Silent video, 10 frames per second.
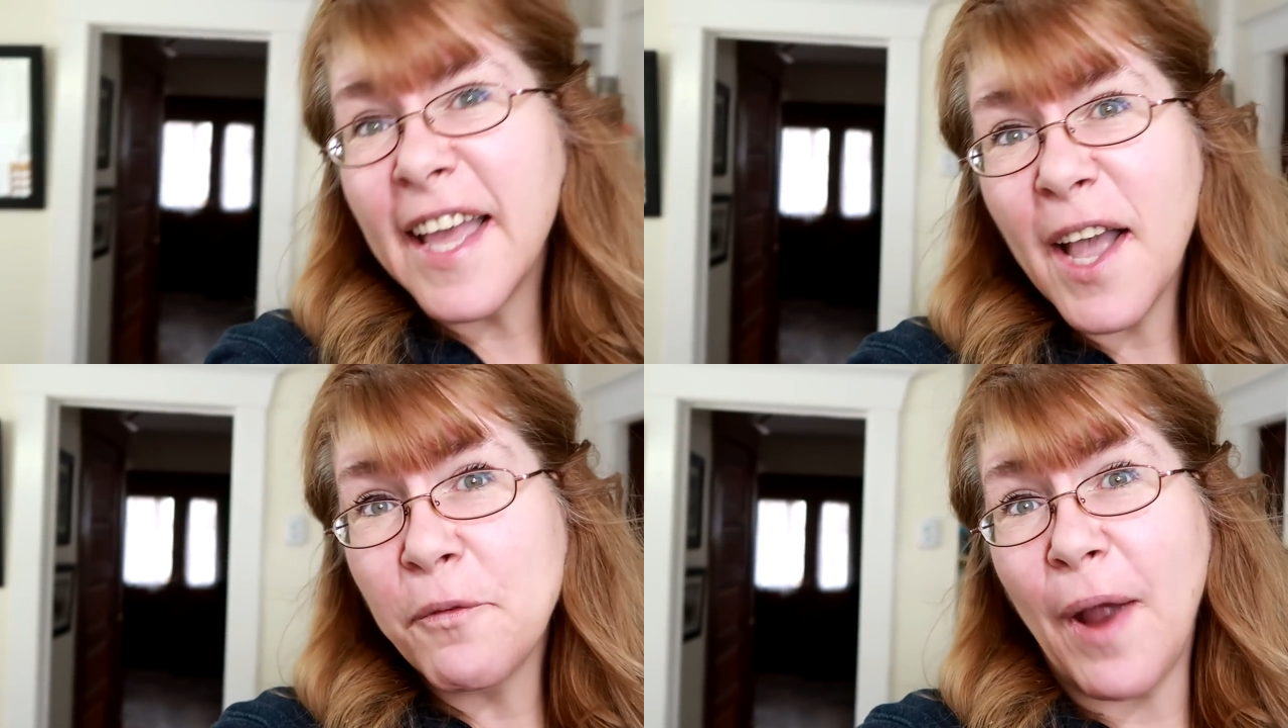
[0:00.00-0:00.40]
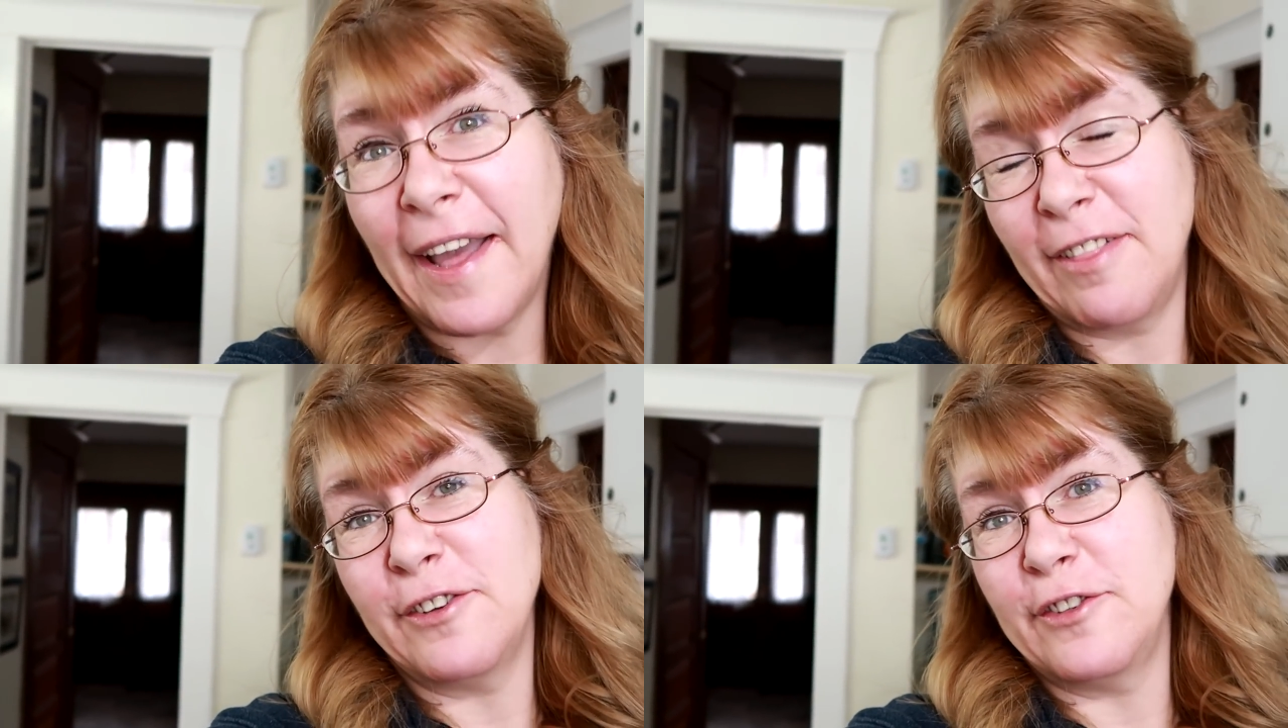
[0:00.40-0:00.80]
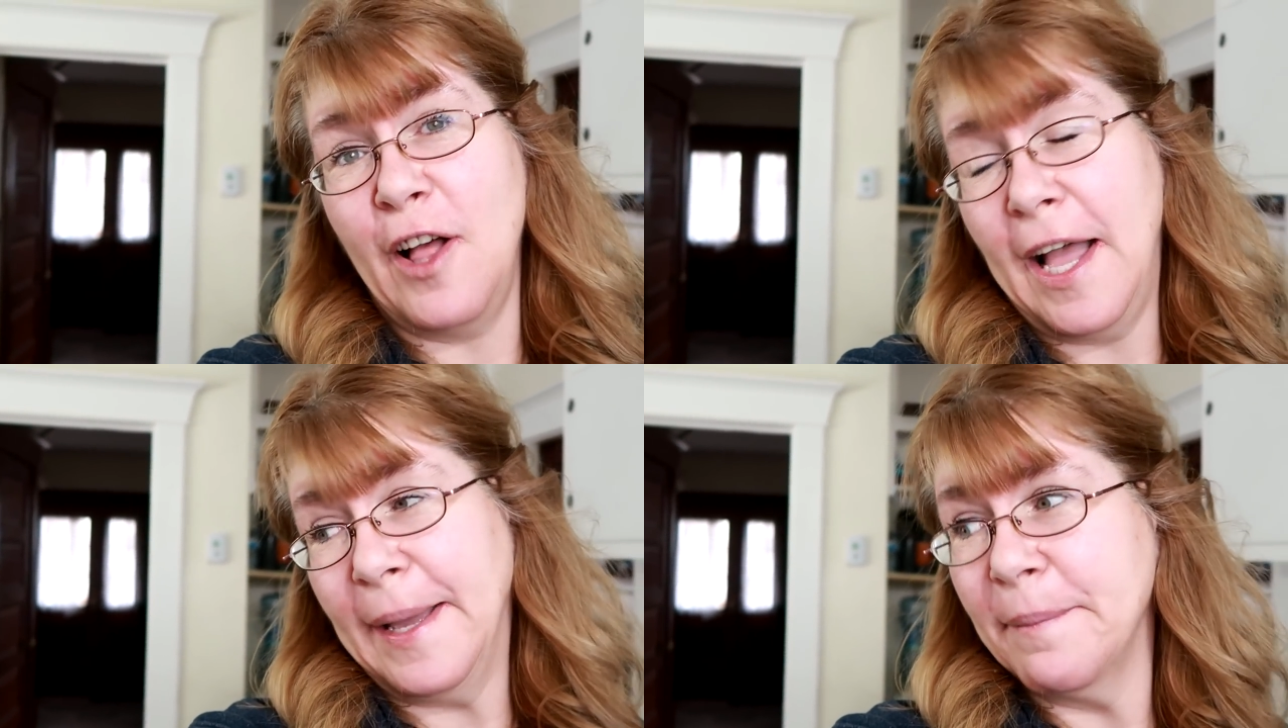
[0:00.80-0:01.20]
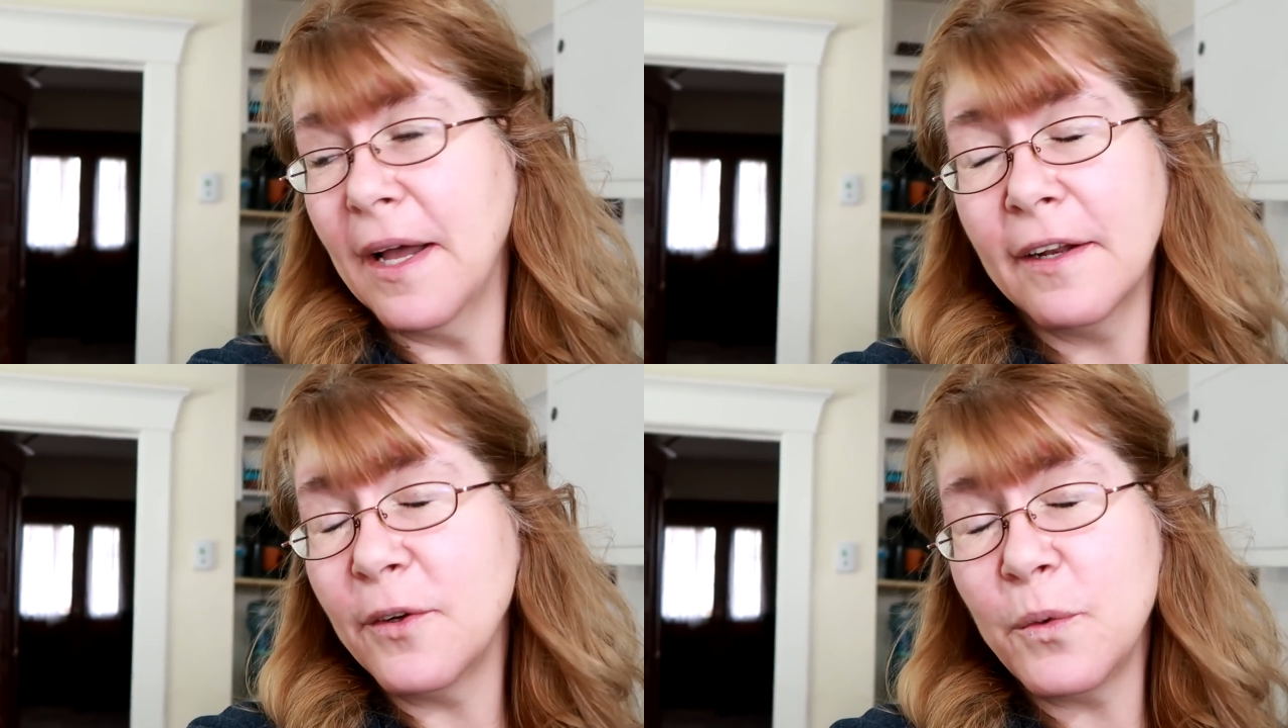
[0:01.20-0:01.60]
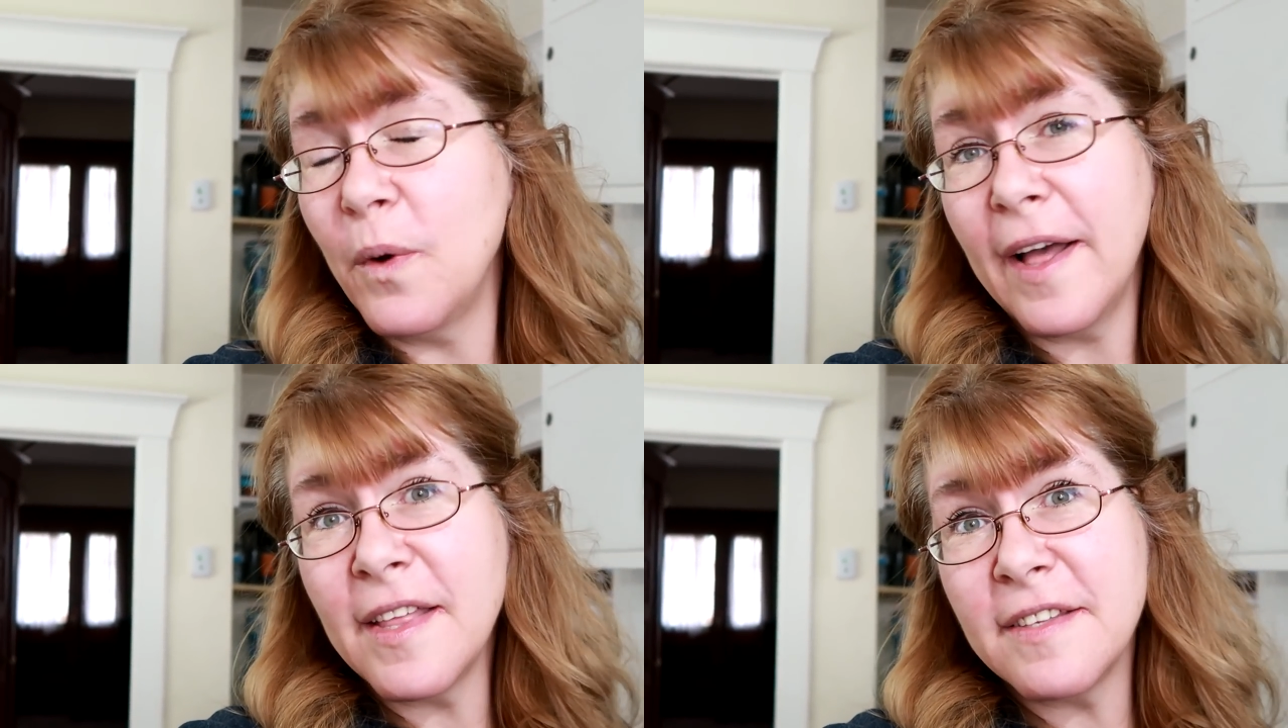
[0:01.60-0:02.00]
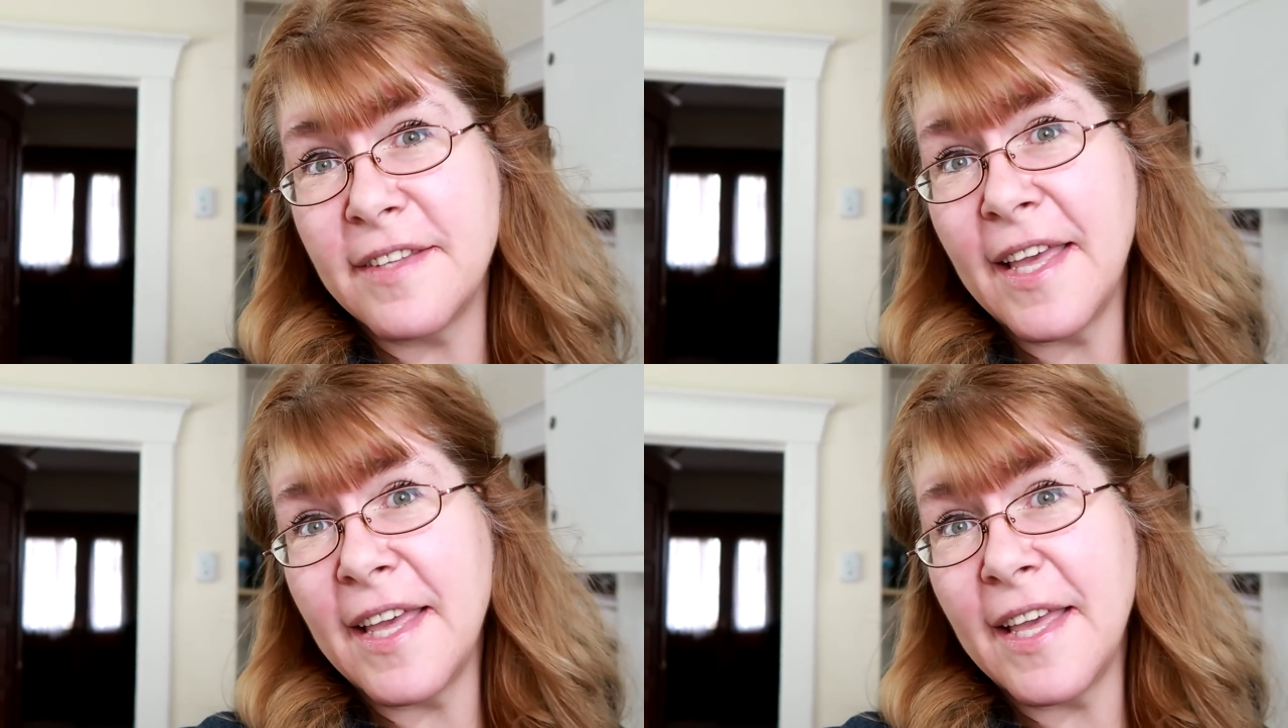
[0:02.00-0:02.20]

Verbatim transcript: say I wreck their slime. I don't know why they